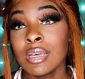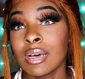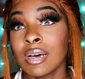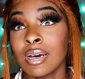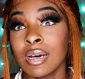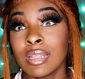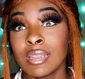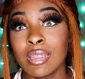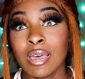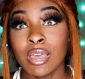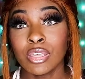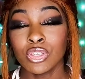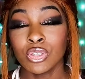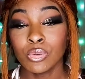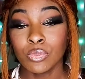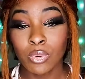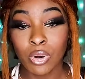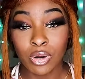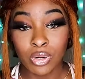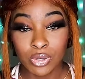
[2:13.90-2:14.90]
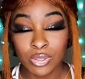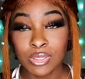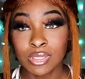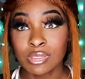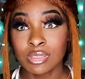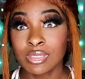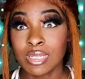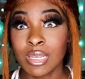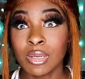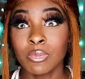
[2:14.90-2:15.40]
uh, that you are going
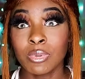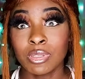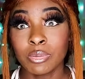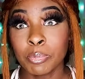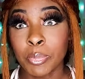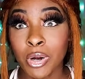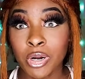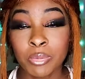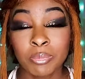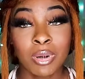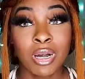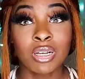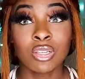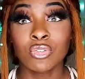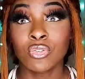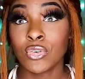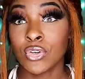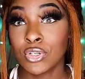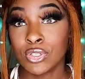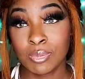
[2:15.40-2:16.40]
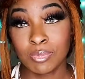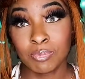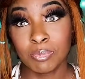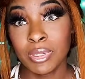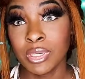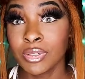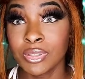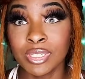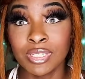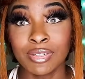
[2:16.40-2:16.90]
to stay with BarkBox for a
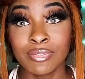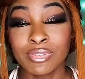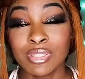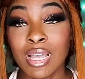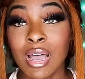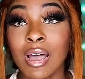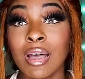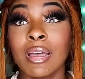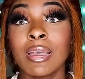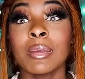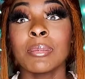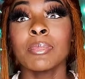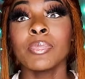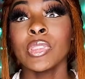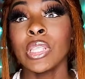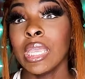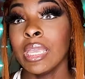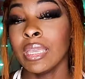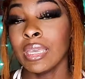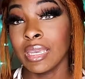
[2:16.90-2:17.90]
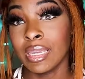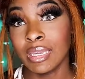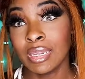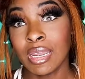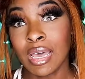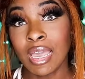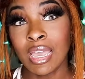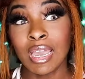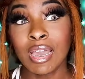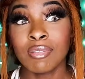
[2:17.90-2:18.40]
period of time.
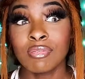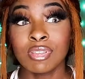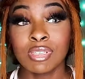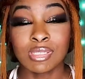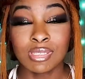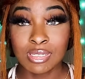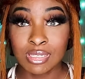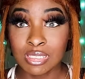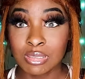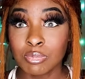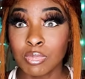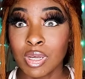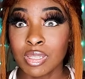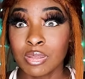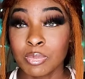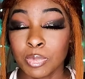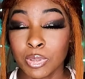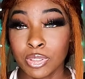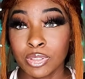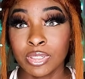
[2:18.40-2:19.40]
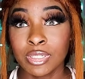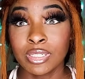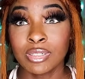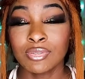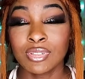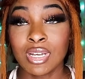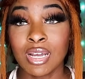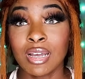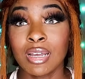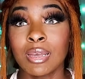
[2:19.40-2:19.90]
And I have the six month period
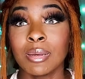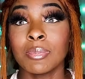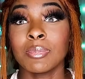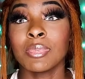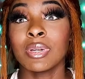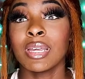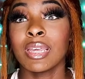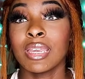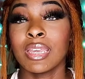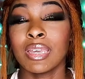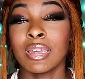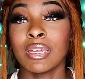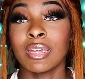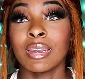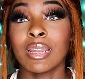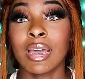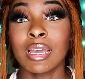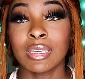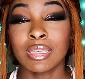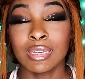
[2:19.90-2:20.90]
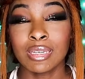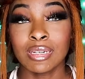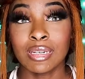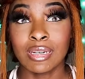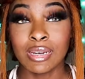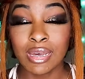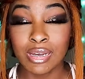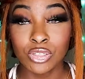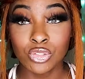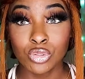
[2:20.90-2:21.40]
of time, and I get
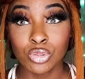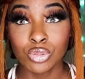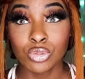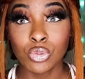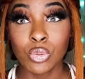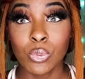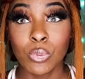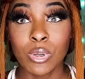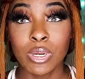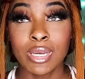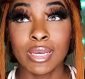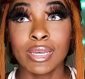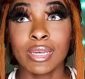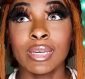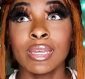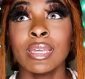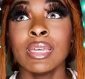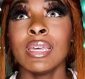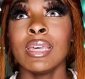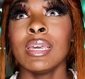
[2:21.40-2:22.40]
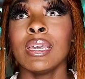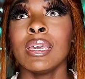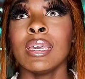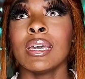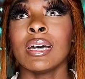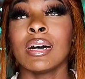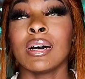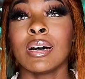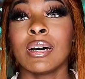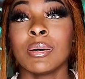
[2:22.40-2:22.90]
an extra toy.
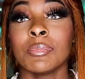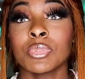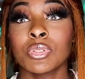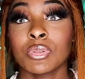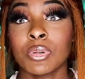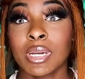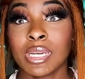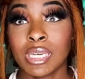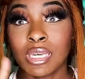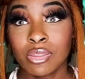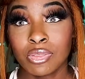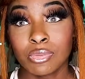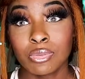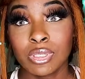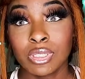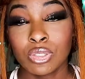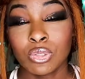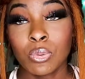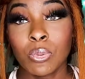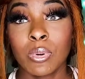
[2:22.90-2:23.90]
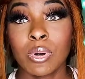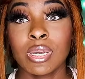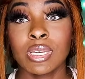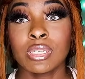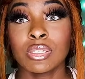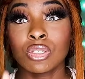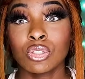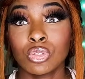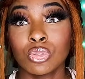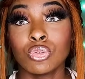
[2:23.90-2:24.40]
Um, so I get three
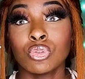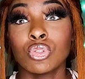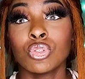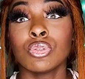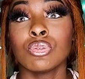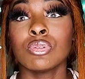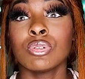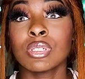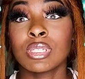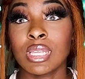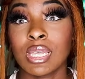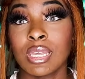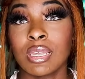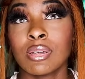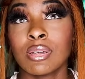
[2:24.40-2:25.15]
toys, two choose,